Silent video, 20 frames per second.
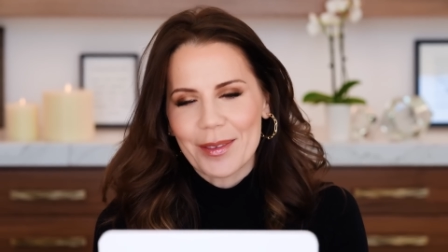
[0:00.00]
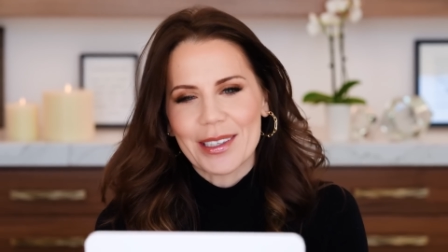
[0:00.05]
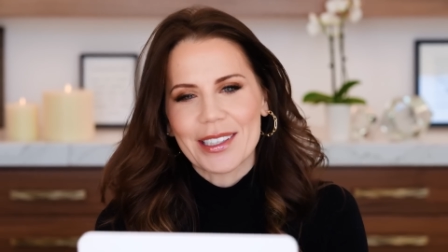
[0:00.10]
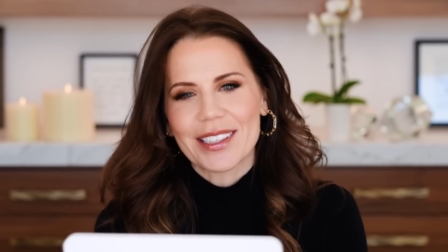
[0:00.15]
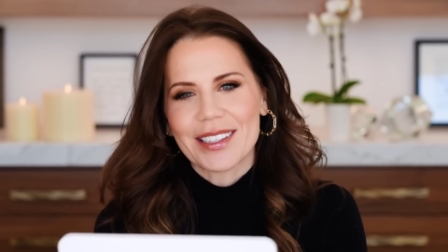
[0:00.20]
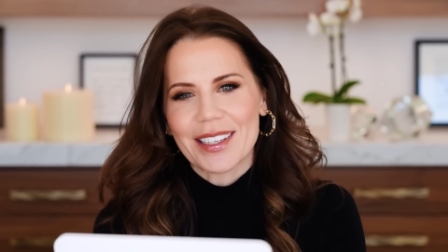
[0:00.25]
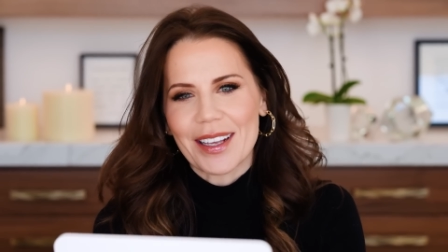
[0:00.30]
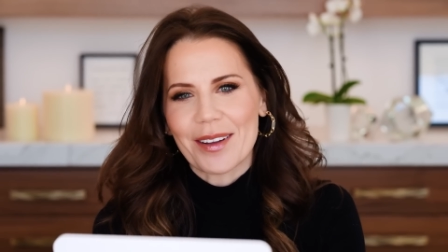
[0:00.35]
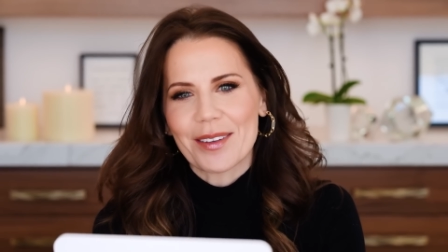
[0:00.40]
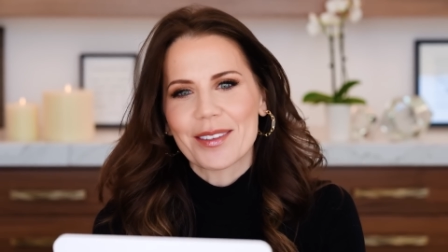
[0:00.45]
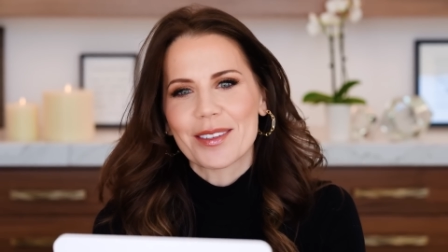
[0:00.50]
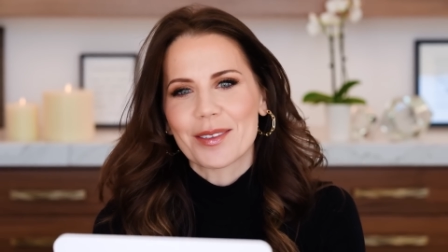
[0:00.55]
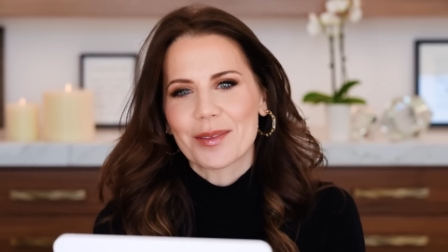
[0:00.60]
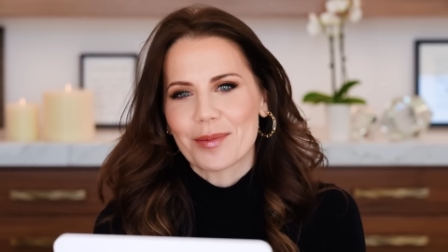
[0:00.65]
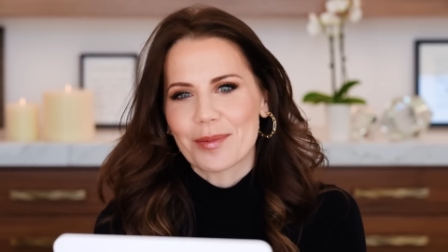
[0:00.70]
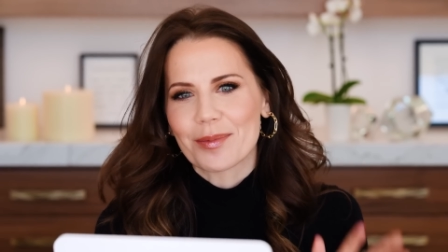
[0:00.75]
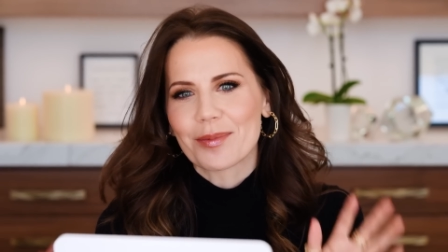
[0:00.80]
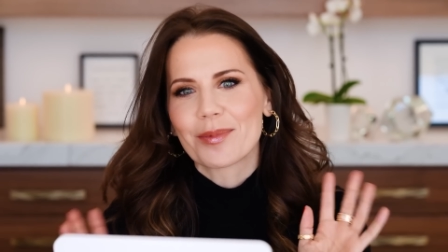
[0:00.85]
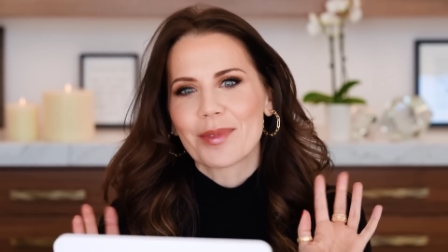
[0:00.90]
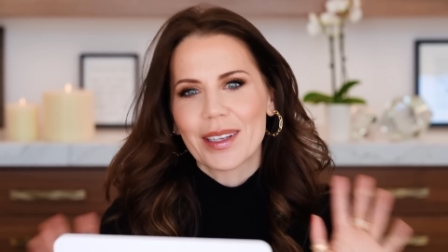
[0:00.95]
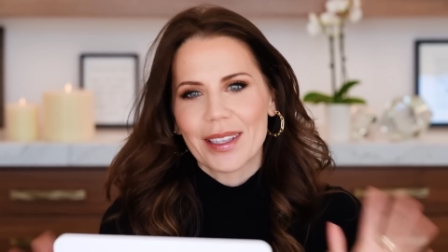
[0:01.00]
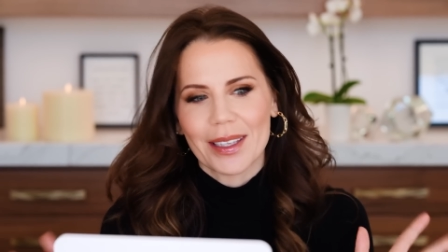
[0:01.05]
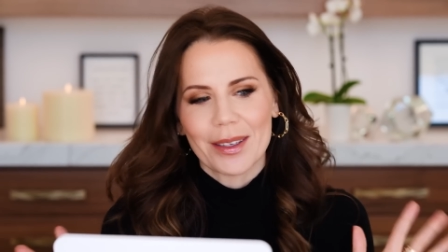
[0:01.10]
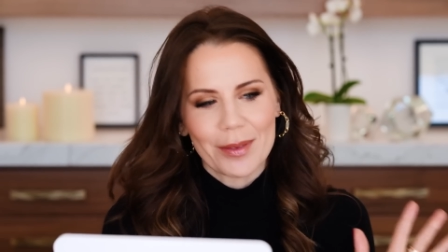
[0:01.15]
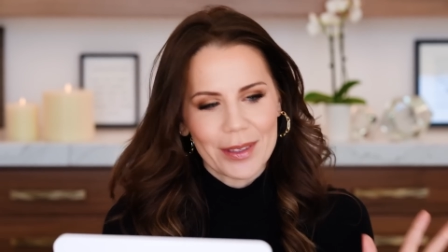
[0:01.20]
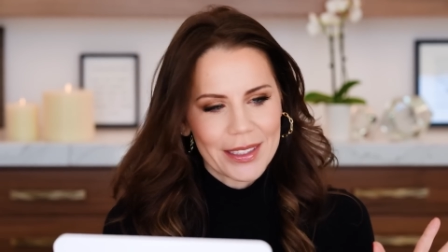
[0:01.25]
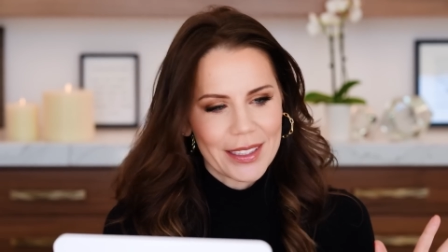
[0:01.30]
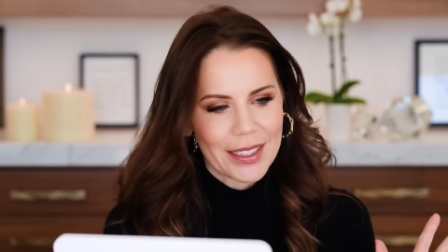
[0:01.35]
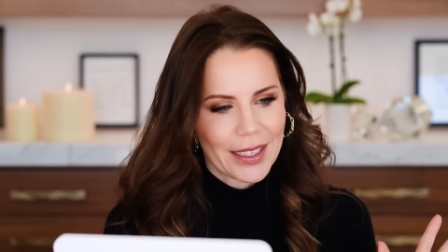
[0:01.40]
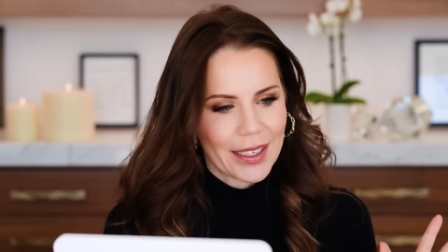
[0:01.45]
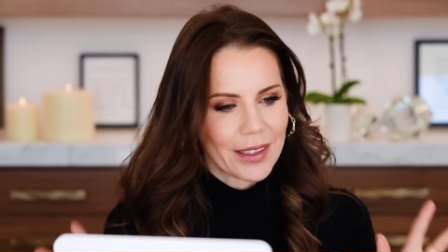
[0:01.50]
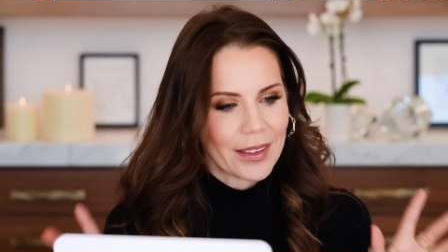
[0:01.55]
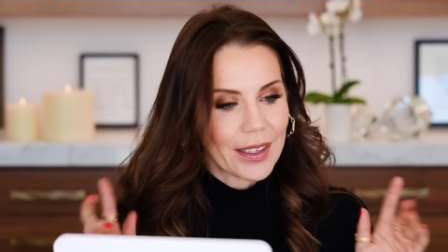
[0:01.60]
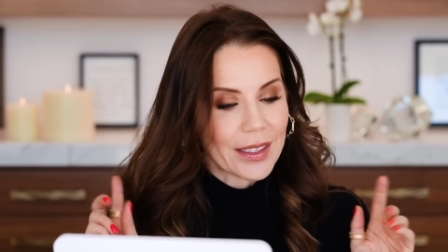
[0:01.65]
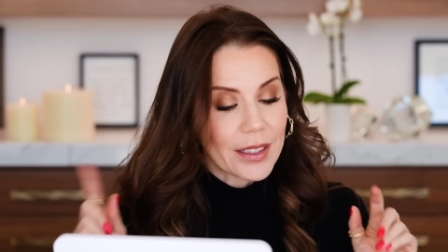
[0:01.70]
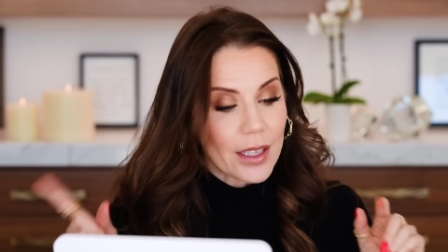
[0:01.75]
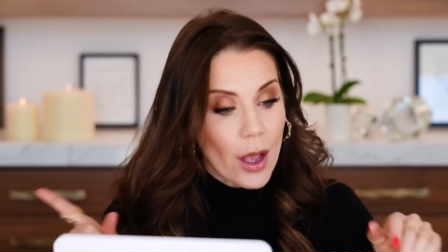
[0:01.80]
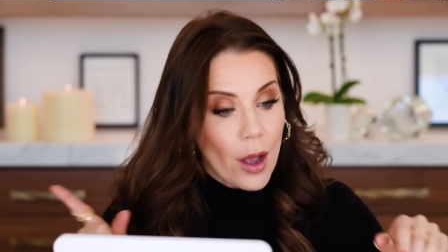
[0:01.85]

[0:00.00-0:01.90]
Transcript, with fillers: which sounds really ridiculous.